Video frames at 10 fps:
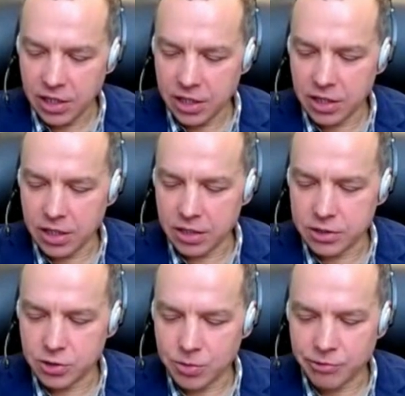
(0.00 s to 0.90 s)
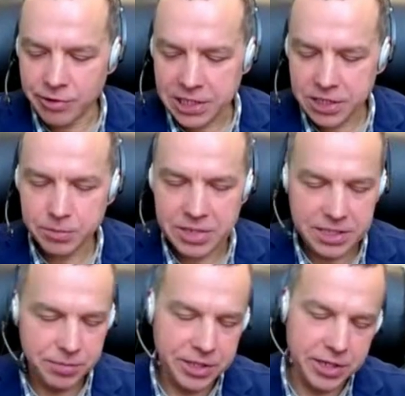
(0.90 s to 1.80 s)
in uh, some Russian
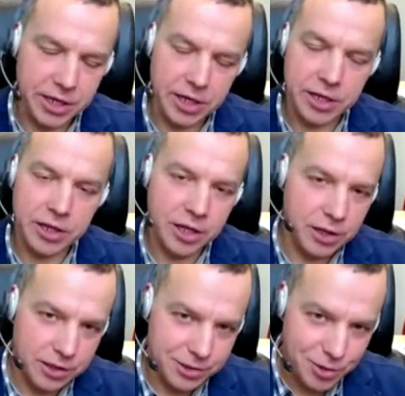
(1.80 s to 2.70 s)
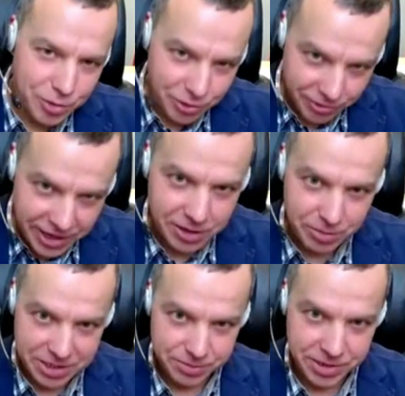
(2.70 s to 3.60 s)
mass media and in some
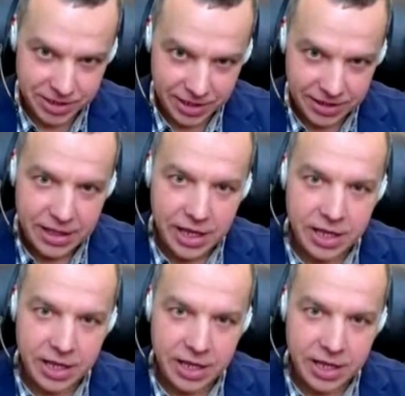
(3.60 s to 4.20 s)
Ukrainian mass media.